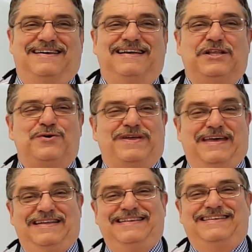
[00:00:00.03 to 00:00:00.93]
Hello
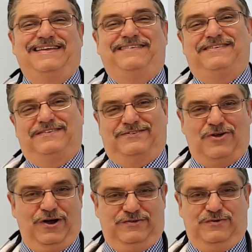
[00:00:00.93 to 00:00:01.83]
again, this is
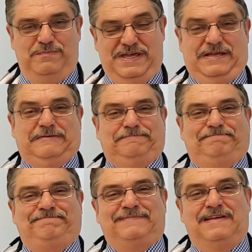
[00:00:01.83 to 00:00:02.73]
Dr. B,
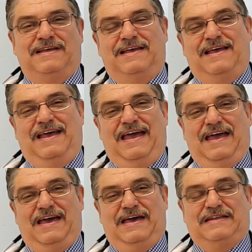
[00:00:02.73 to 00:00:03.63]

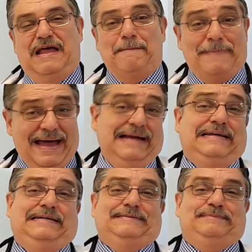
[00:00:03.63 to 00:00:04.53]
and I'm back
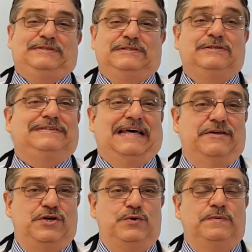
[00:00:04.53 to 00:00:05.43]
to tell
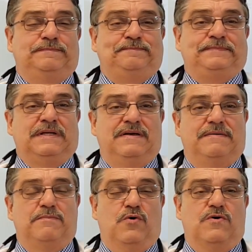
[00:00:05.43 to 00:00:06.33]
you
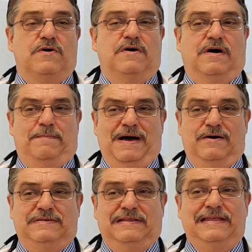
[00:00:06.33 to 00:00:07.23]
more
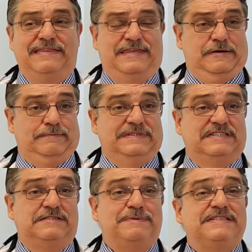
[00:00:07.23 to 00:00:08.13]
about lithium and
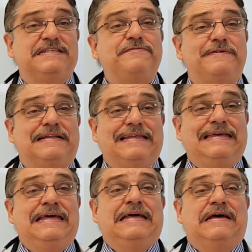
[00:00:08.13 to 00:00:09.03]

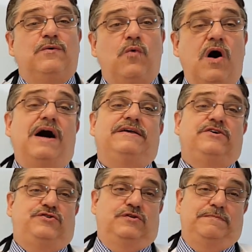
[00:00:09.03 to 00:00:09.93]
specifically why
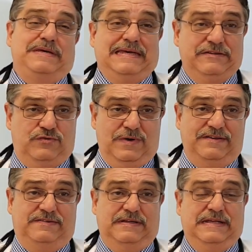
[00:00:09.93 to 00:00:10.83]
you should be
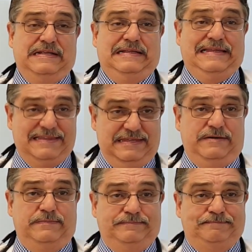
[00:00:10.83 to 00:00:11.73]
interested in lithium.